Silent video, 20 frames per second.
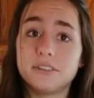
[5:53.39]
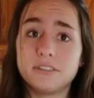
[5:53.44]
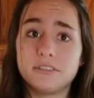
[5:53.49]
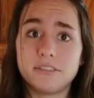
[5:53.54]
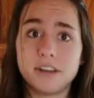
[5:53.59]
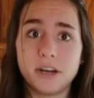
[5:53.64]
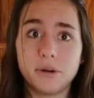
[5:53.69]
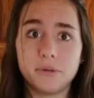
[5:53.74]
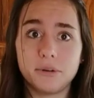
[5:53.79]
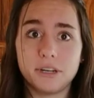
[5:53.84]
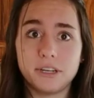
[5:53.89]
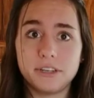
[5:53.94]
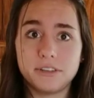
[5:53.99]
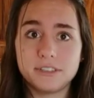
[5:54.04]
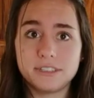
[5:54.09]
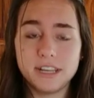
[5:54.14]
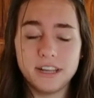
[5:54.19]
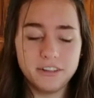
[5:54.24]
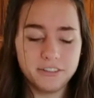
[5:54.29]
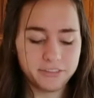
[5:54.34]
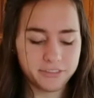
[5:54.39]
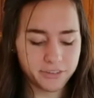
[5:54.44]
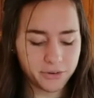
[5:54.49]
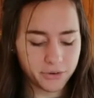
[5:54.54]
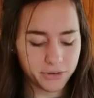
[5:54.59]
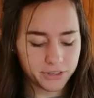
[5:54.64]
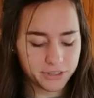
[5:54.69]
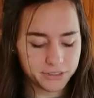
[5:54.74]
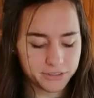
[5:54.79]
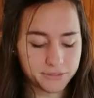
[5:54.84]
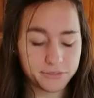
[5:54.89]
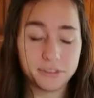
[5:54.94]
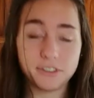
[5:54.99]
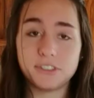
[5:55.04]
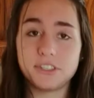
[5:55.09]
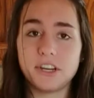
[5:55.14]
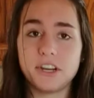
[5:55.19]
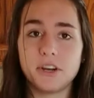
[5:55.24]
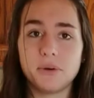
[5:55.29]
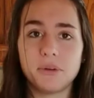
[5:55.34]
devour it yourself or
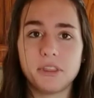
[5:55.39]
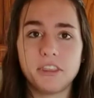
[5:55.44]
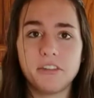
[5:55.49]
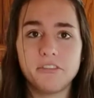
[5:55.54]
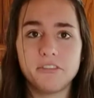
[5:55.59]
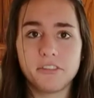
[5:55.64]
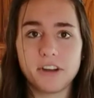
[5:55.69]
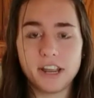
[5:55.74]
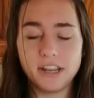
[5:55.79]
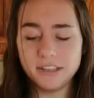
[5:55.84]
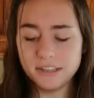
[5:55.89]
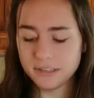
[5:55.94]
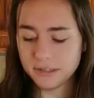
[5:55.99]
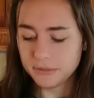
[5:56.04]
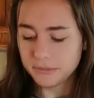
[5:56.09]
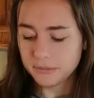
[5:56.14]
share it with a friend.